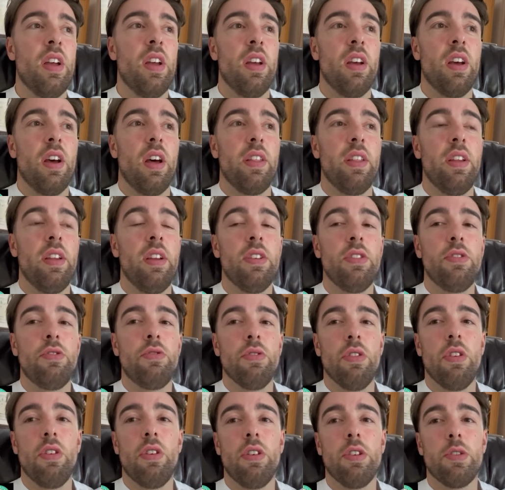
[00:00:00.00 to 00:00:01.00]
I think a
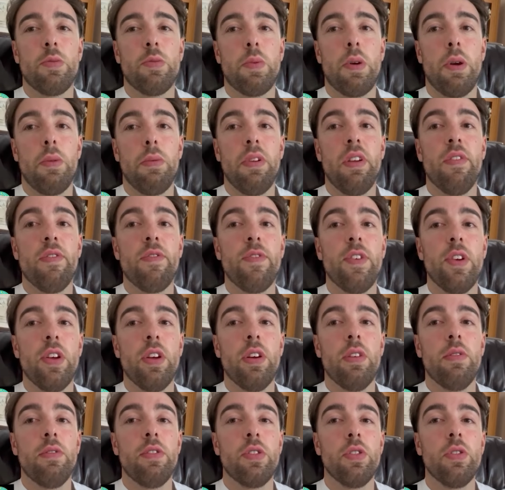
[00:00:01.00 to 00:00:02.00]
draw is probably a
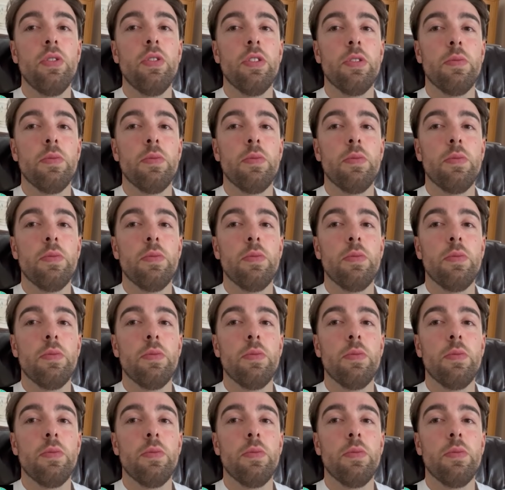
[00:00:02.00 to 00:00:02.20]
fair result,